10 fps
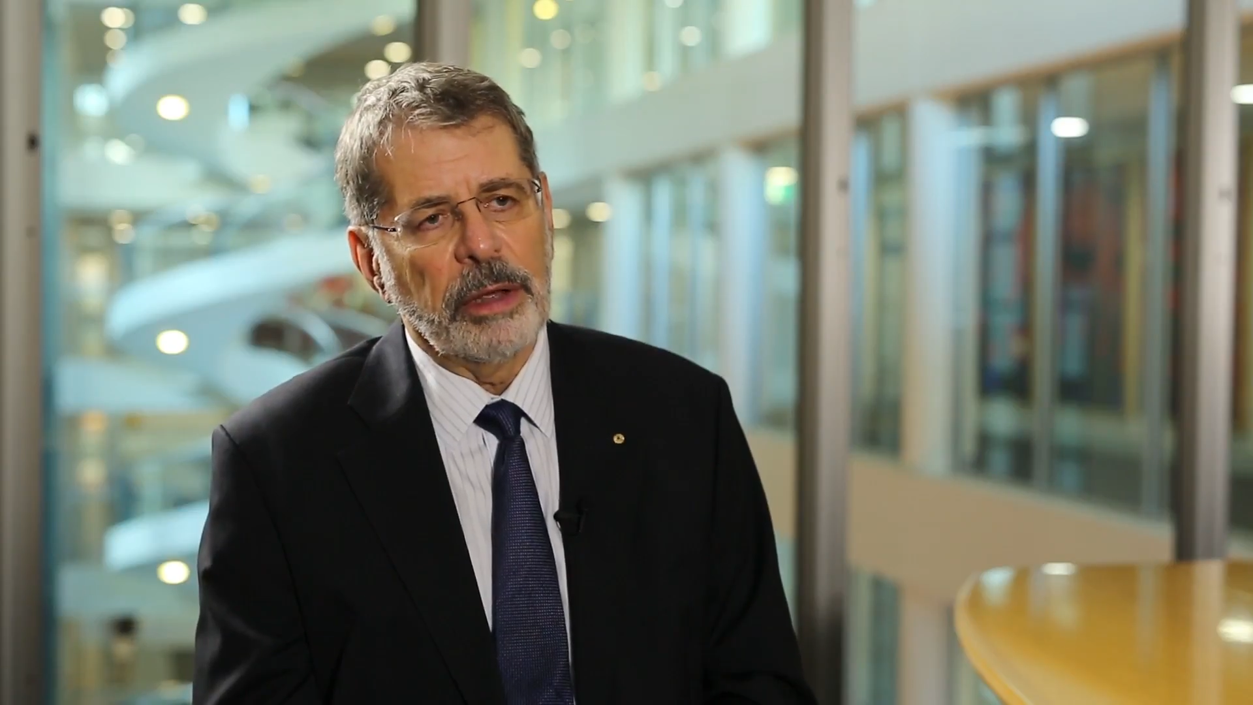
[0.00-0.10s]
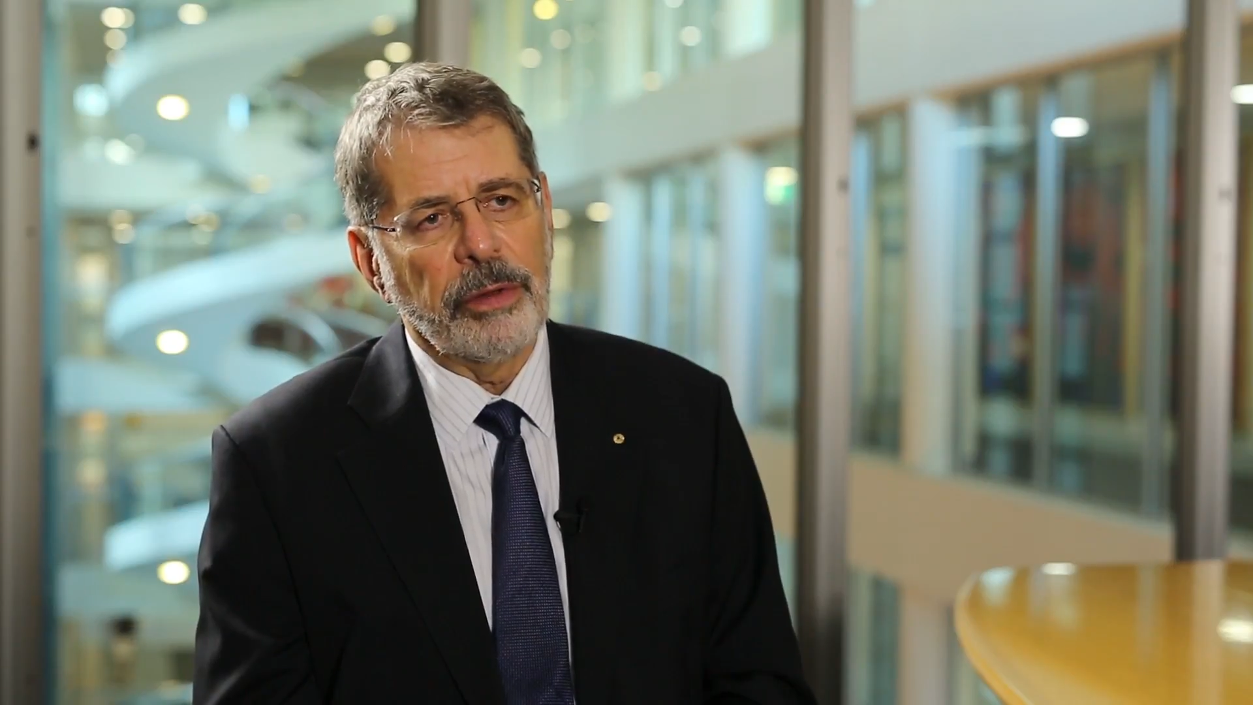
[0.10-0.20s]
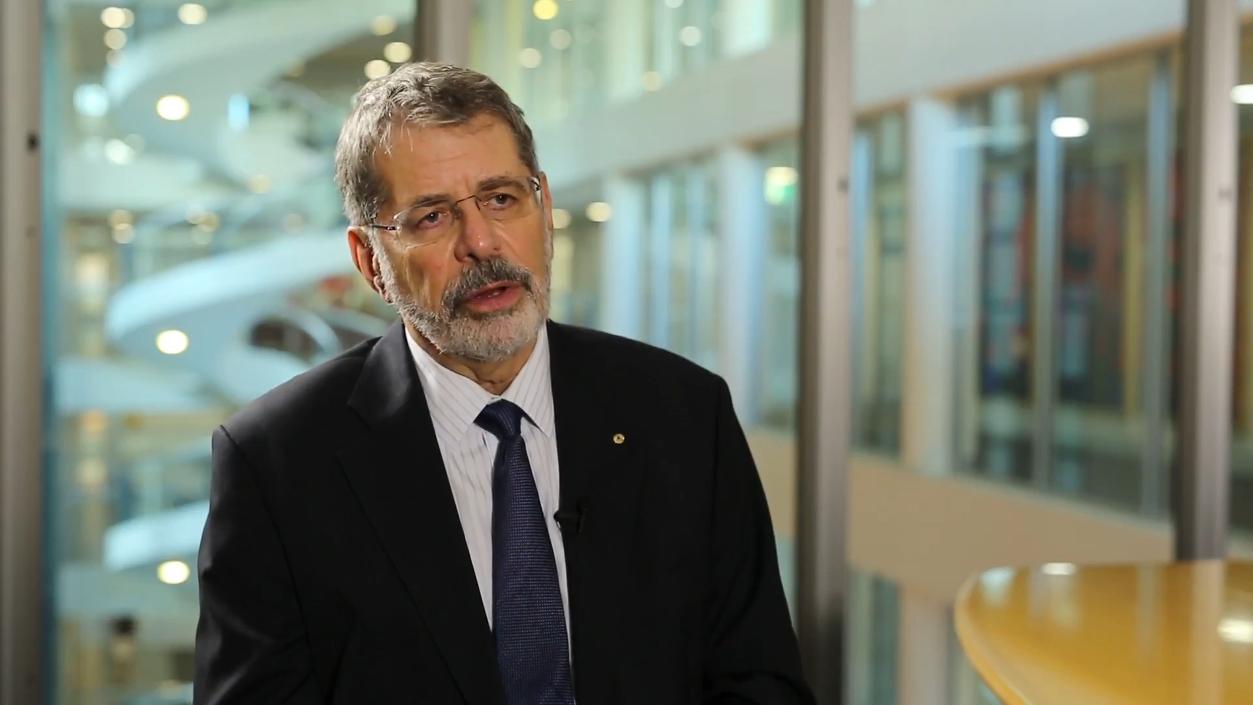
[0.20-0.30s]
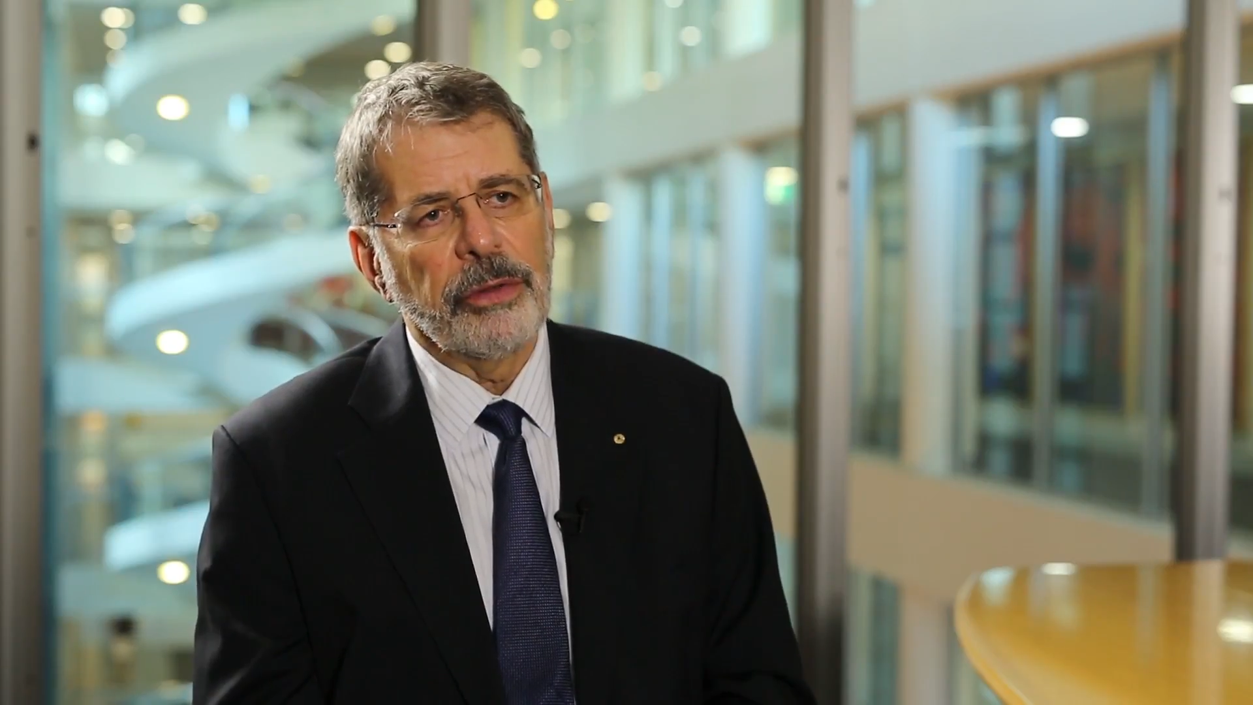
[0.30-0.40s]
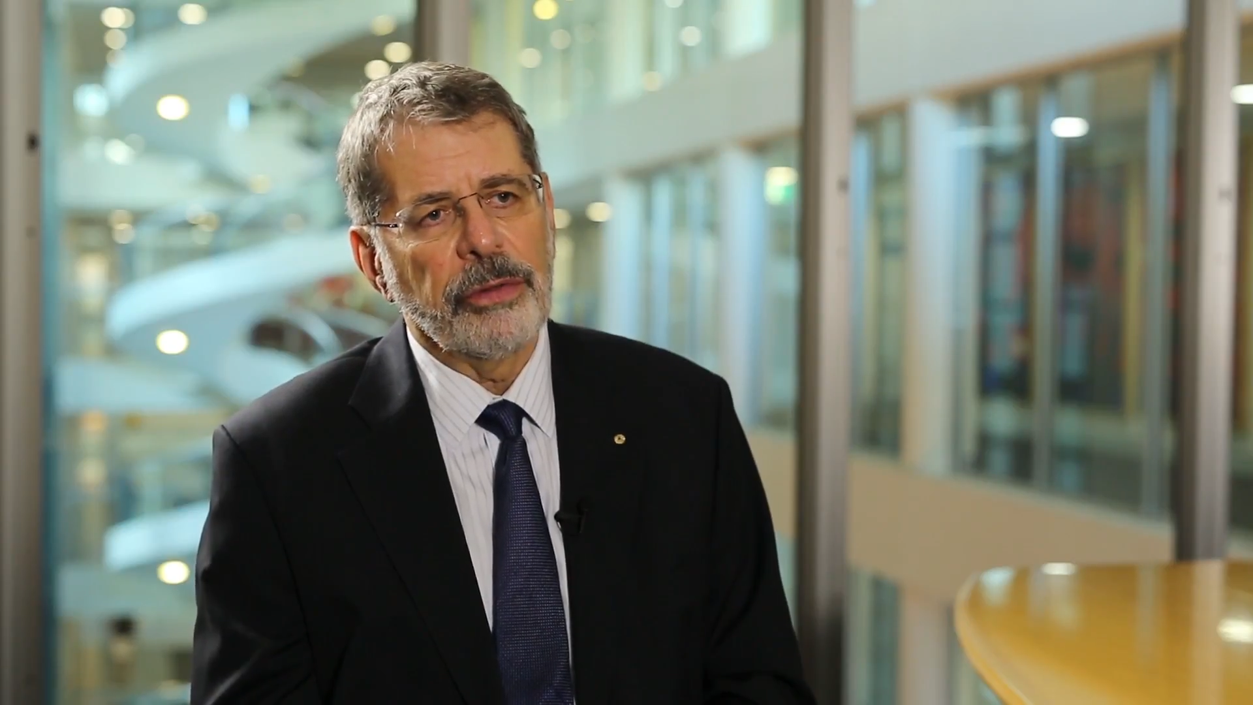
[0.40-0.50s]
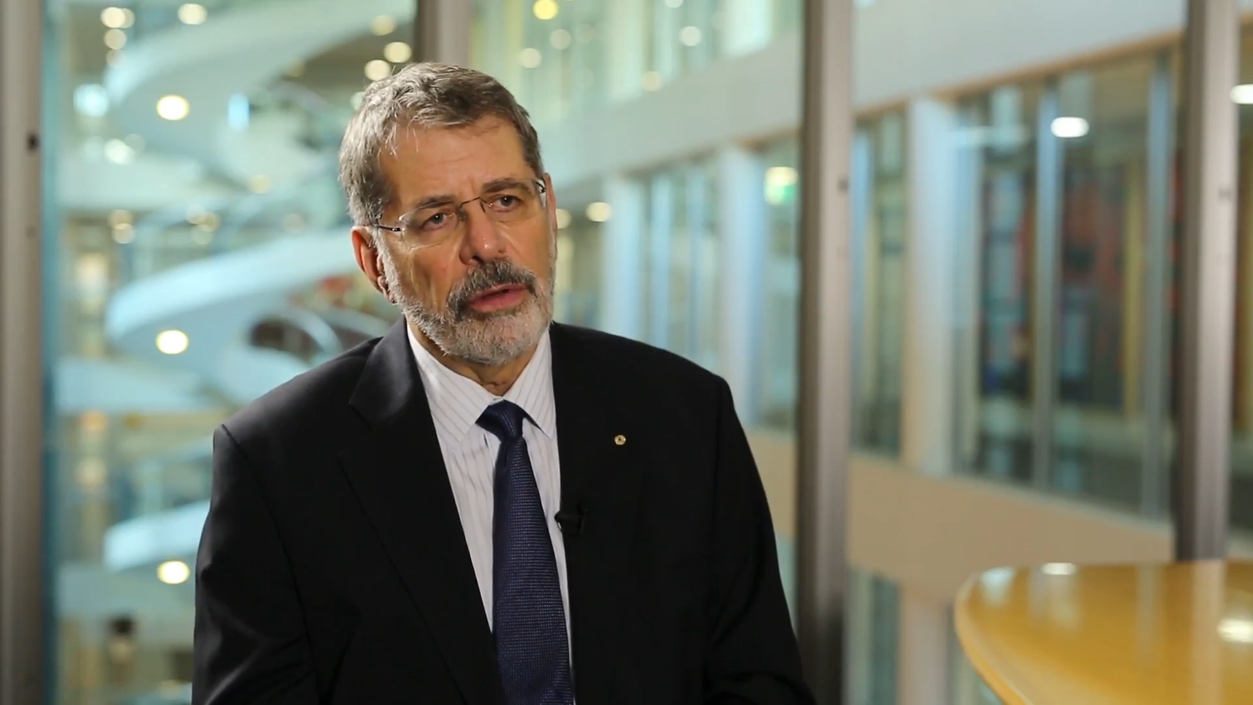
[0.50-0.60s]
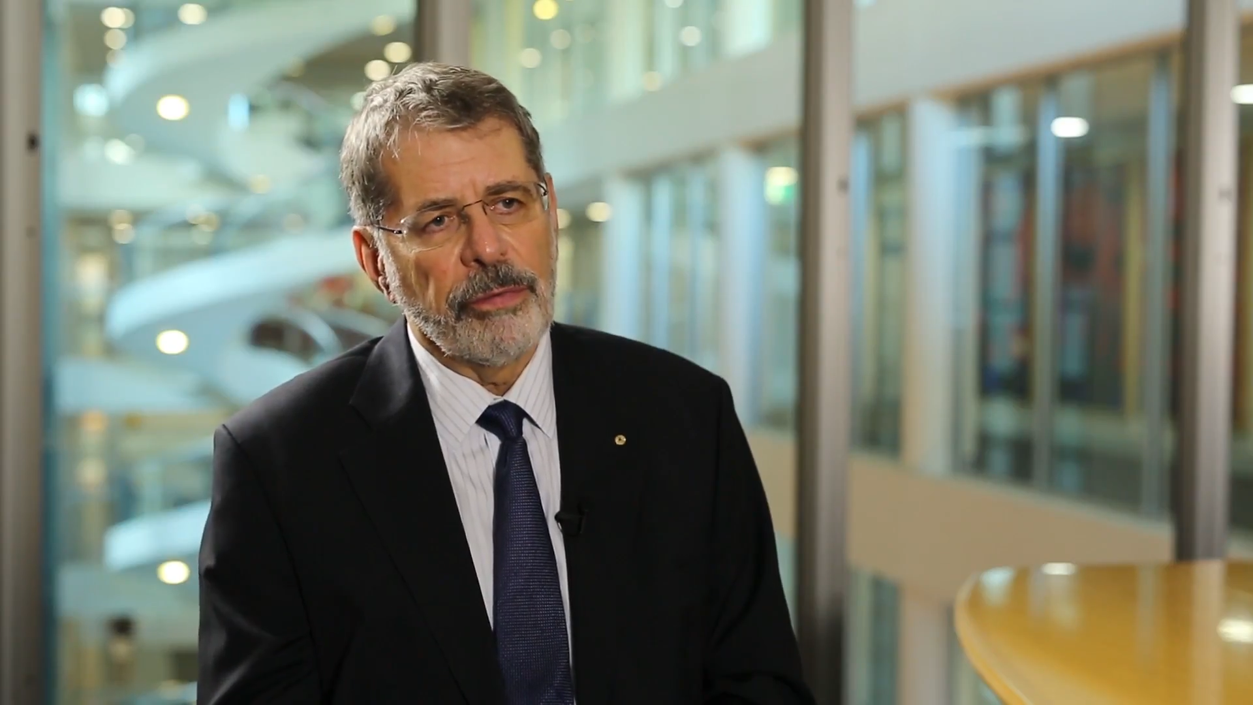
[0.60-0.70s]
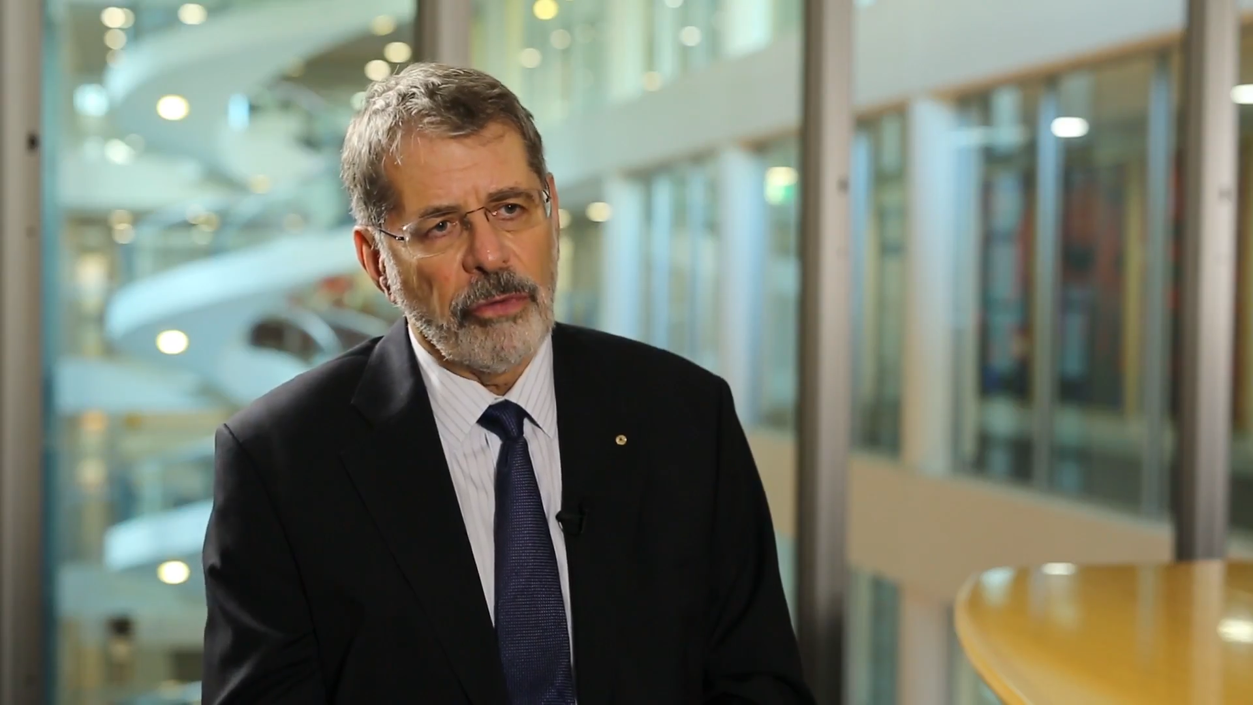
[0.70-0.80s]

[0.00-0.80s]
evidence